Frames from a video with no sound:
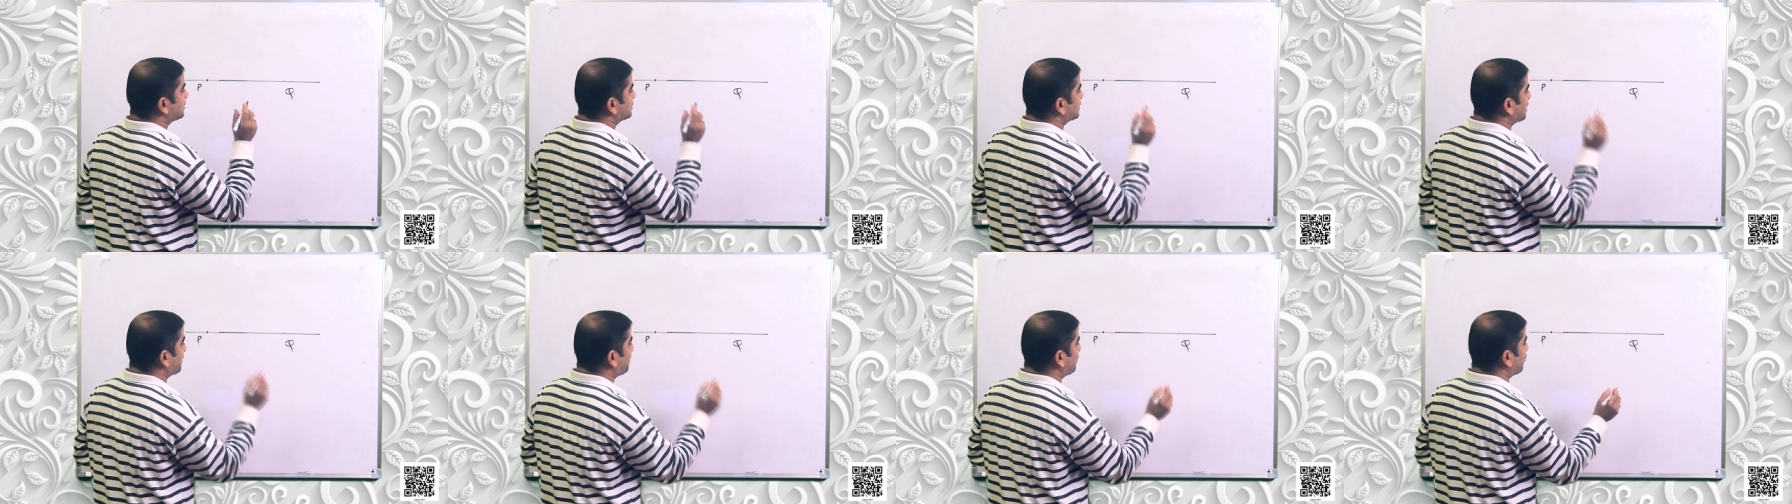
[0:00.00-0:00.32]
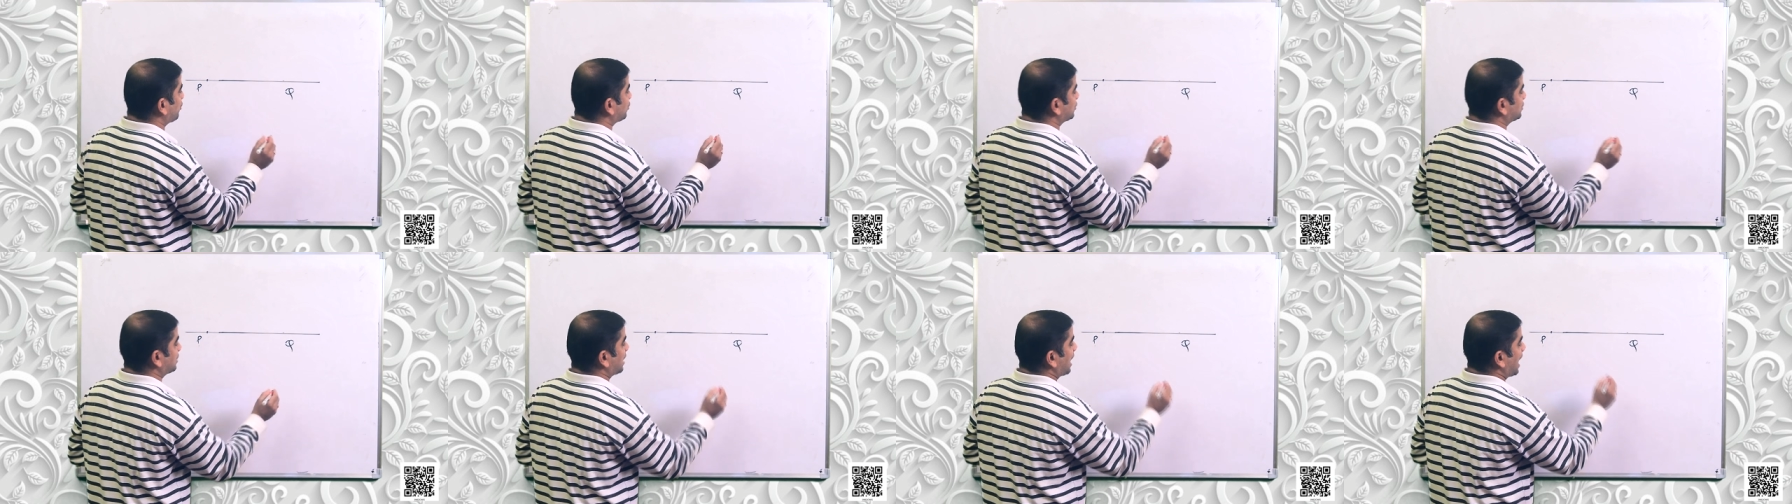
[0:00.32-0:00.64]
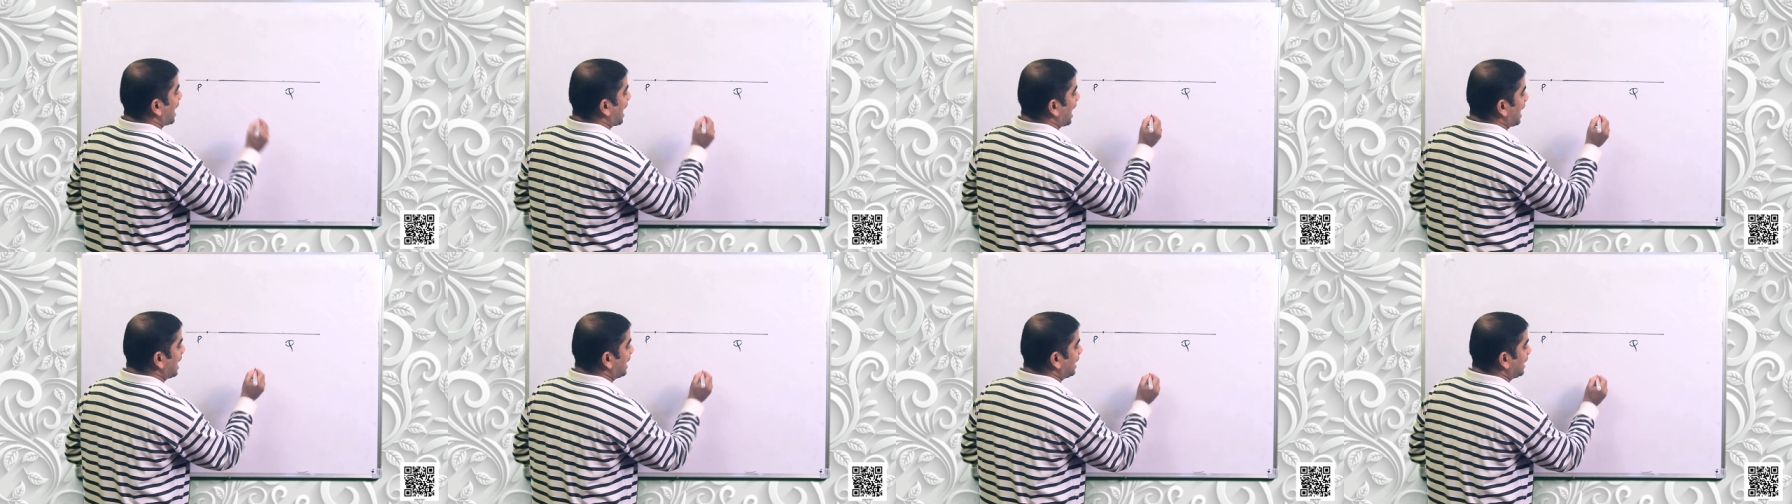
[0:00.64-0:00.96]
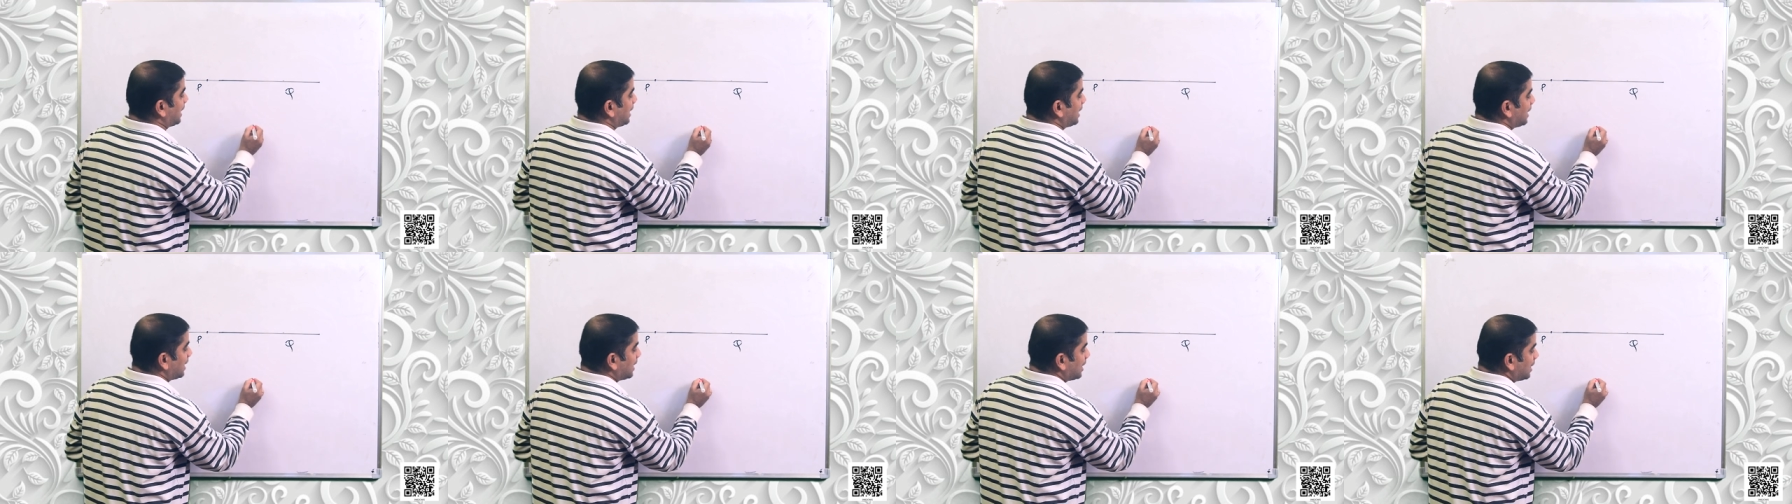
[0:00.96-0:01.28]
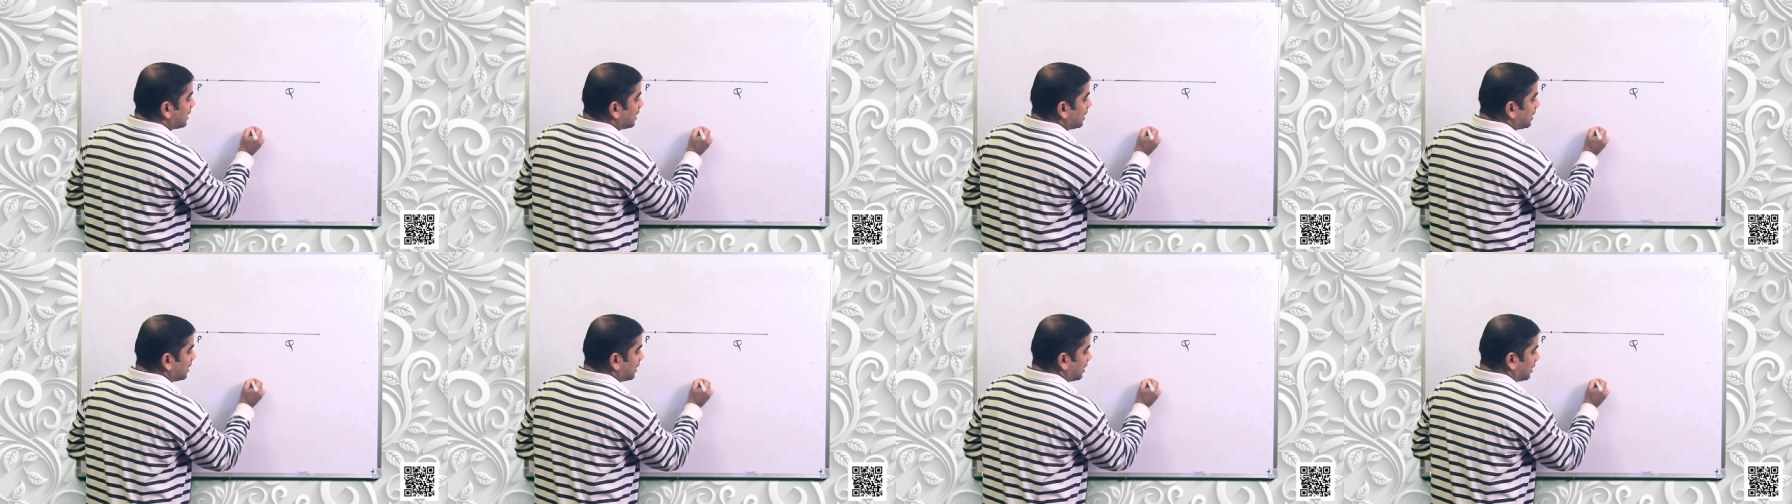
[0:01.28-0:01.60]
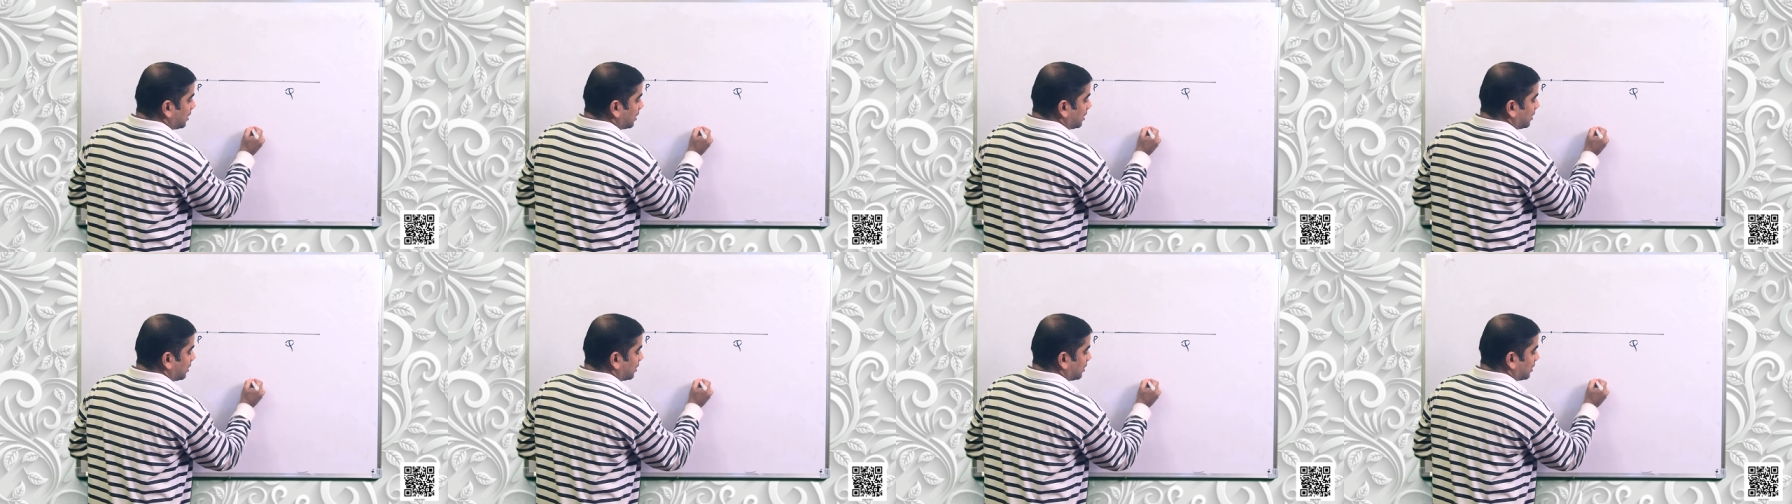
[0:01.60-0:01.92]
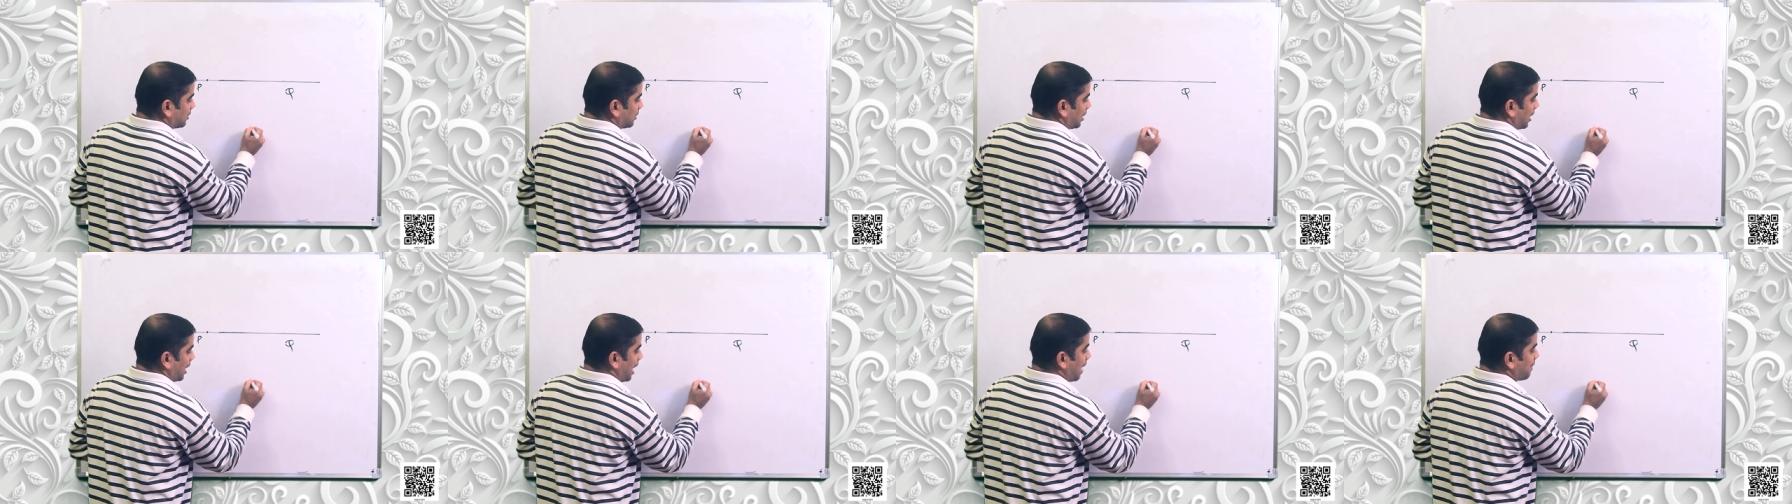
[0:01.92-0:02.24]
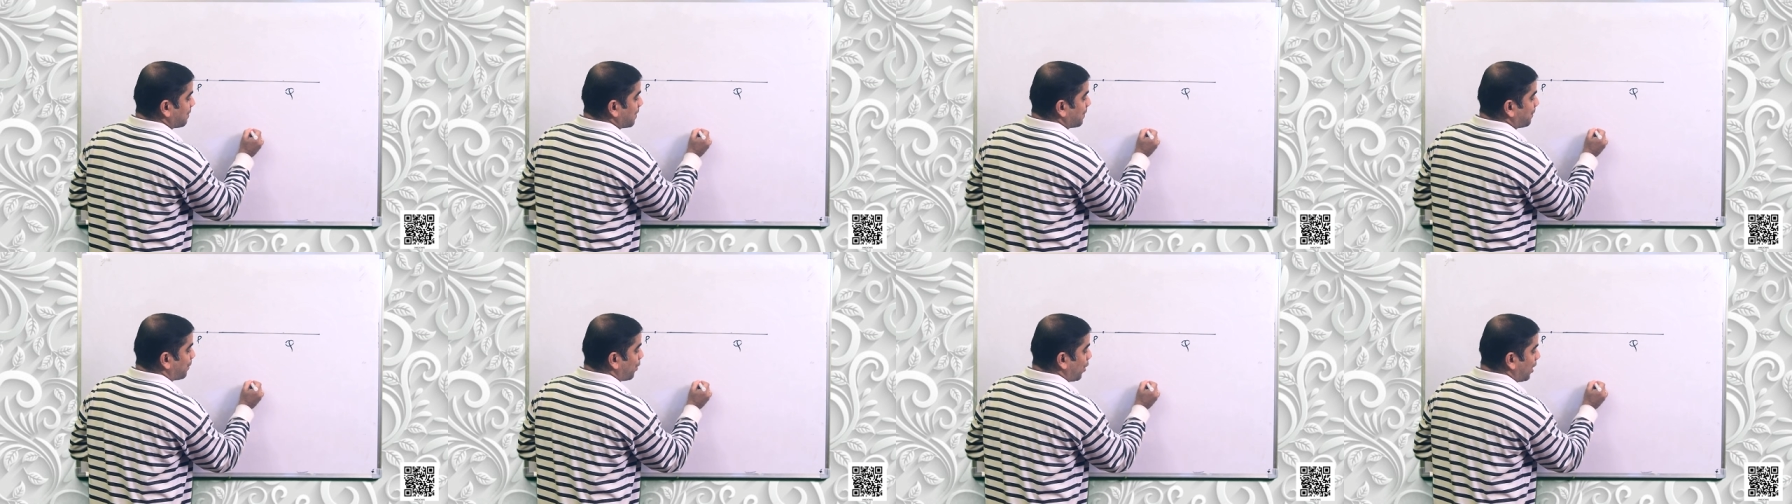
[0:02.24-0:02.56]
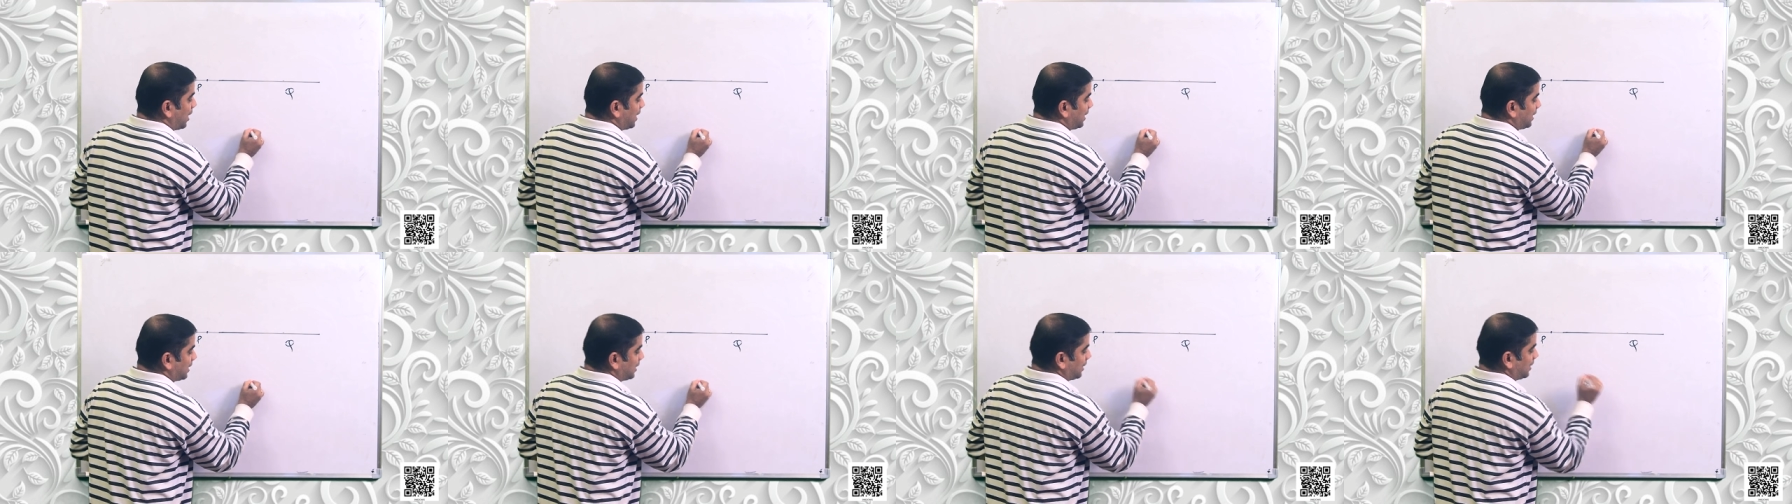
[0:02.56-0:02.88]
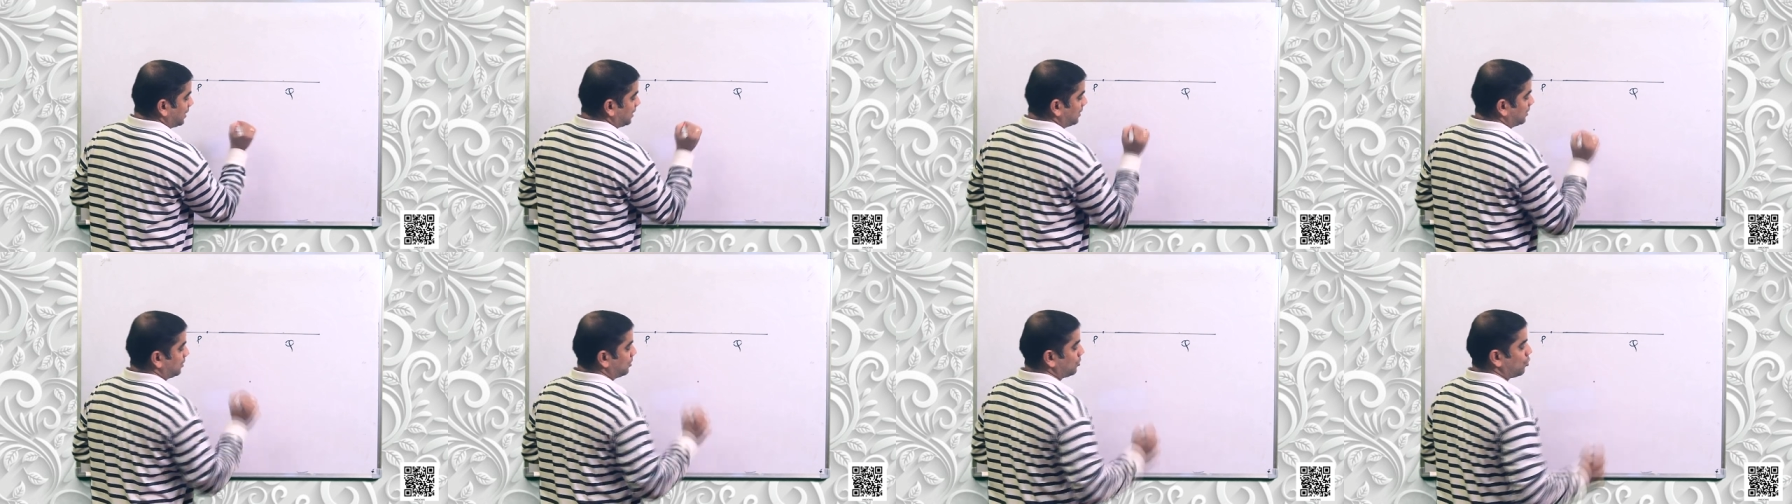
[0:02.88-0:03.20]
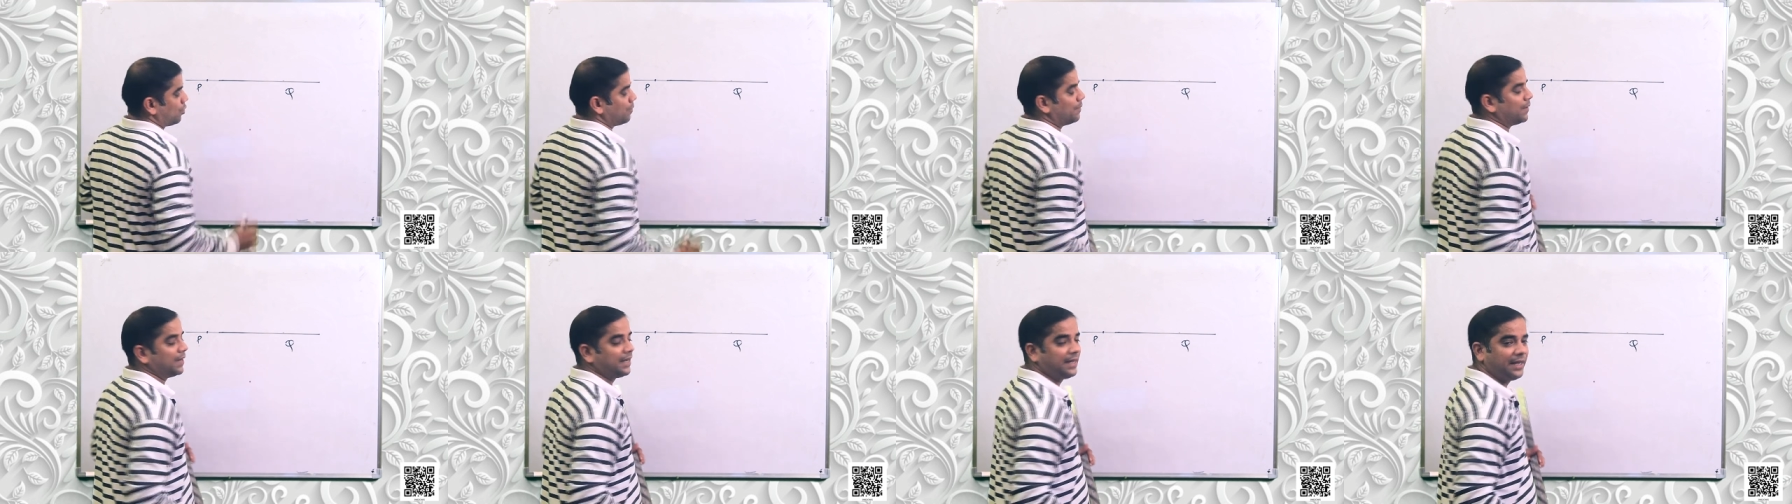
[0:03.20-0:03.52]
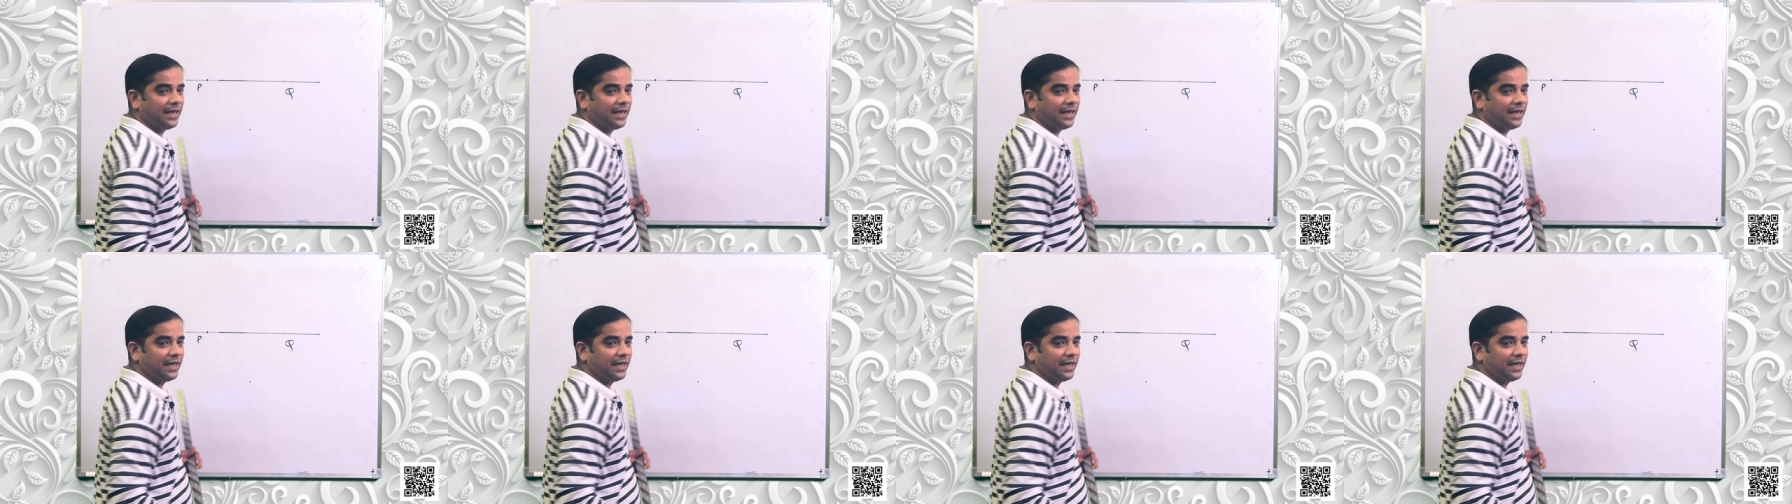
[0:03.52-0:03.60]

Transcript: Suppose I have a point over